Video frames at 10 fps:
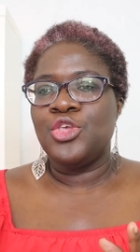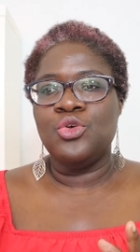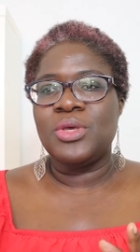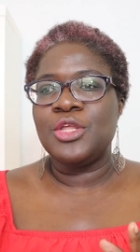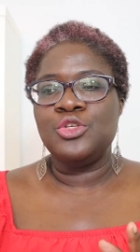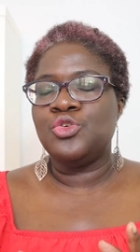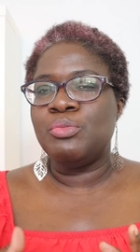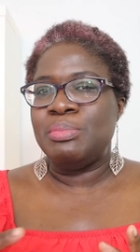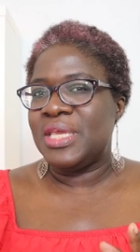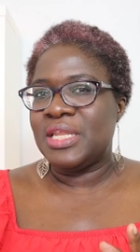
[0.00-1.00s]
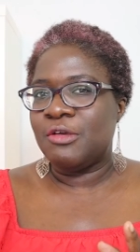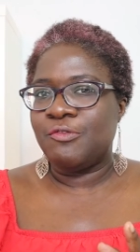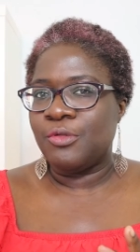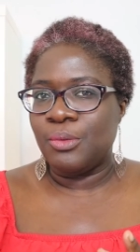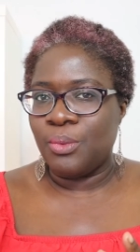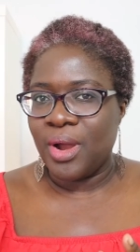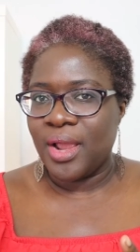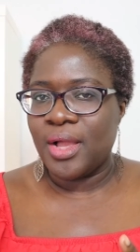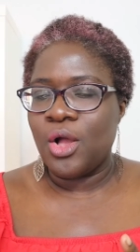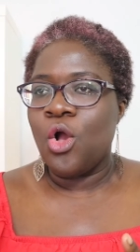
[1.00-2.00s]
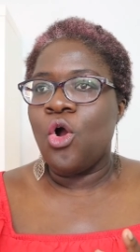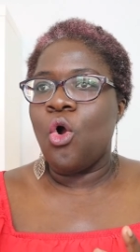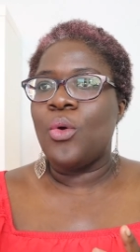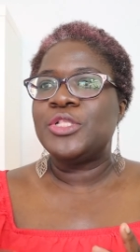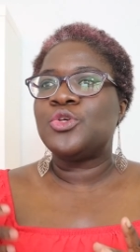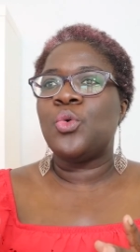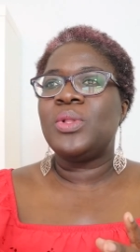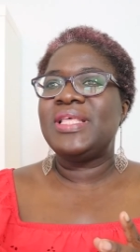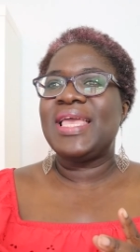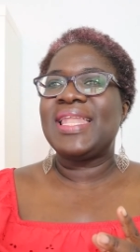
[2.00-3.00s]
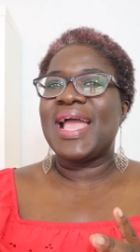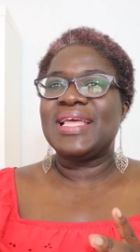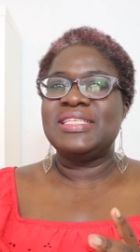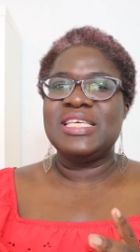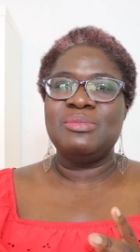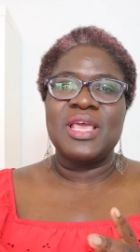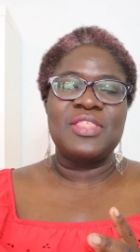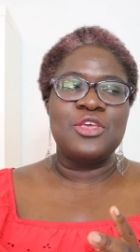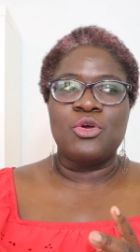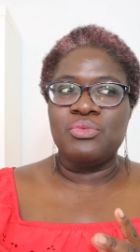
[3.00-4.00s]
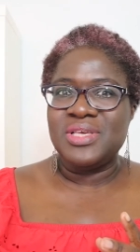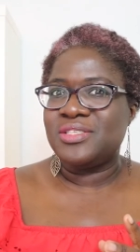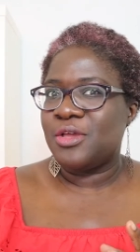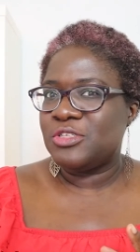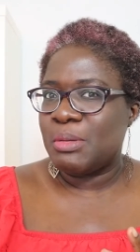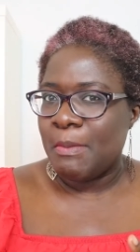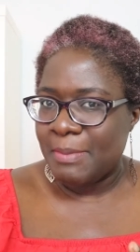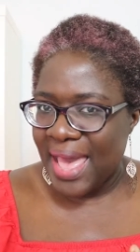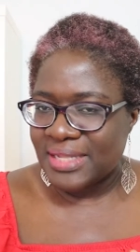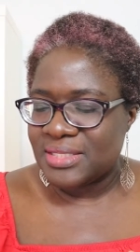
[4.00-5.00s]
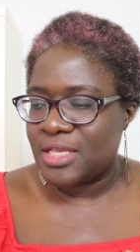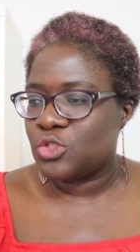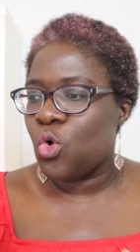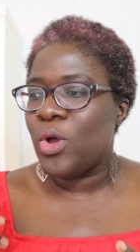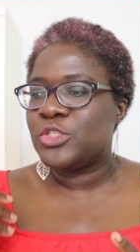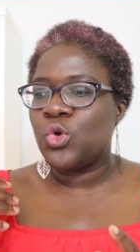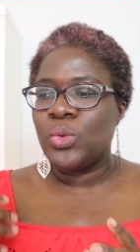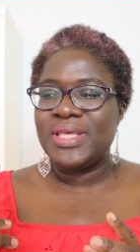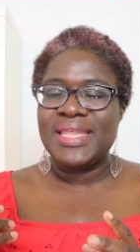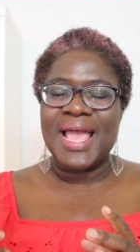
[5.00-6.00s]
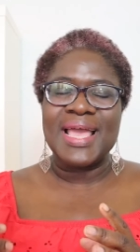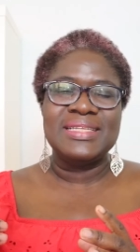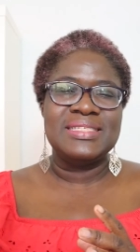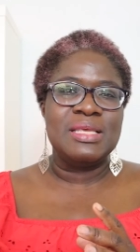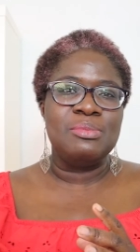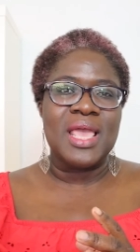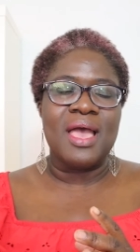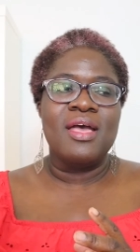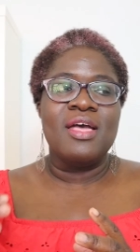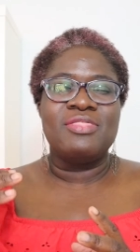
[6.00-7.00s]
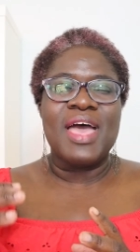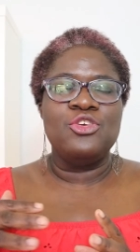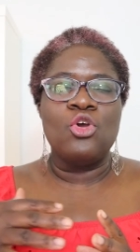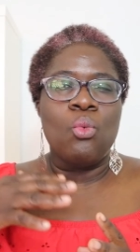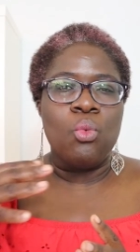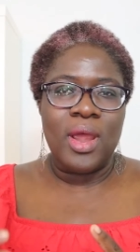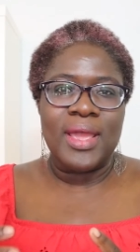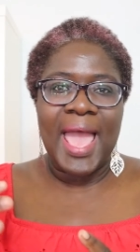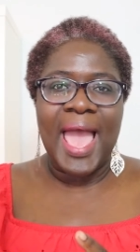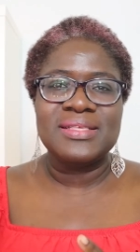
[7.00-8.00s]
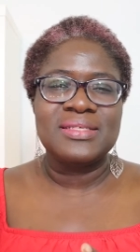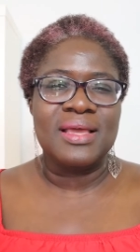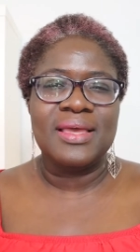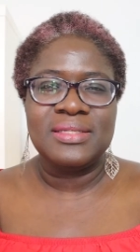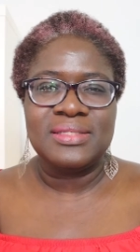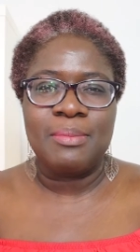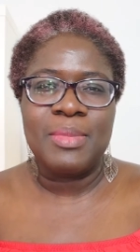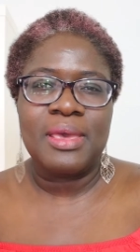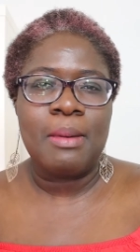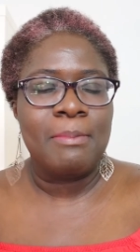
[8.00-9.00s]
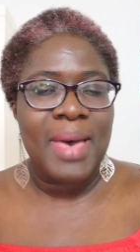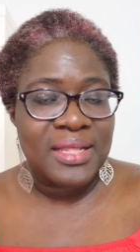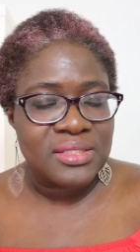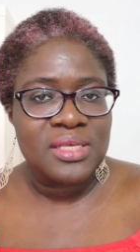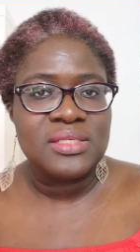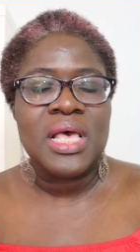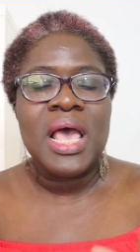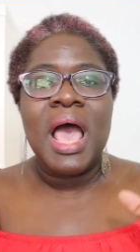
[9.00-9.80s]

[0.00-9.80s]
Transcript: you can do meaningful work, or it's only in academia that your research matters, or it's only in academia that your work as an academic matters.